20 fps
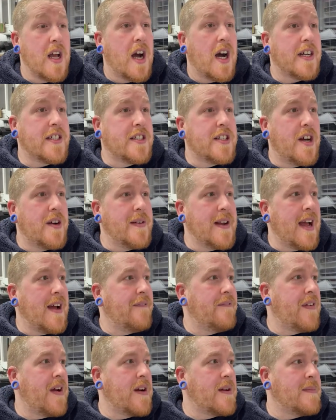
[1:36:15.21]
I don't
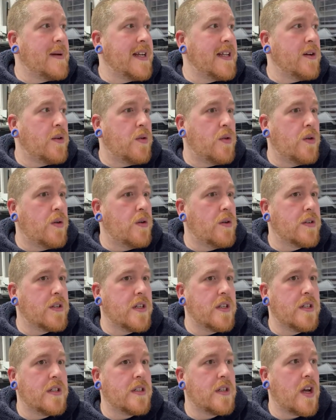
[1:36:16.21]
have very many
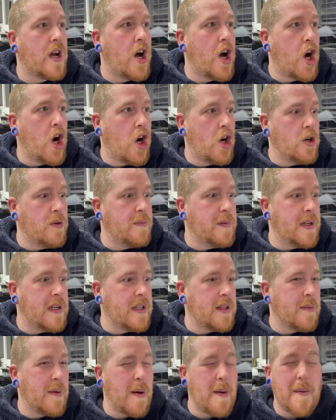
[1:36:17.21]
orders open at
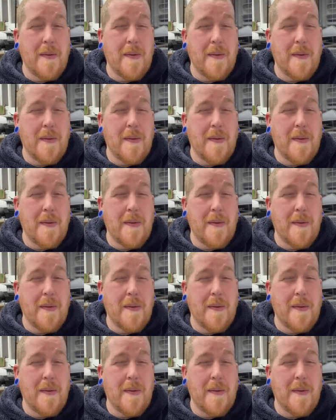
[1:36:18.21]
the moment.